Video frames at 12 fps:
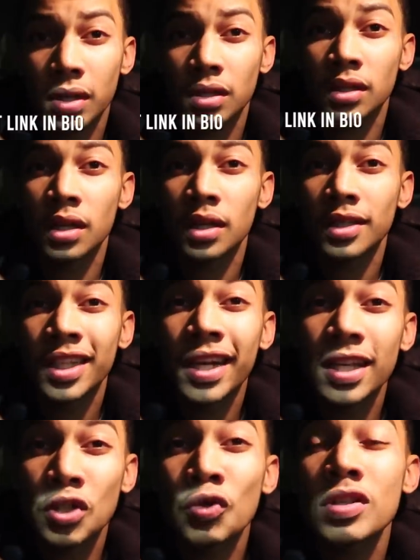blood.
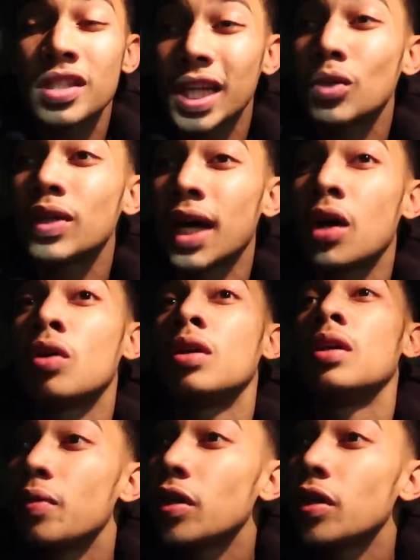Tickets are on sale now.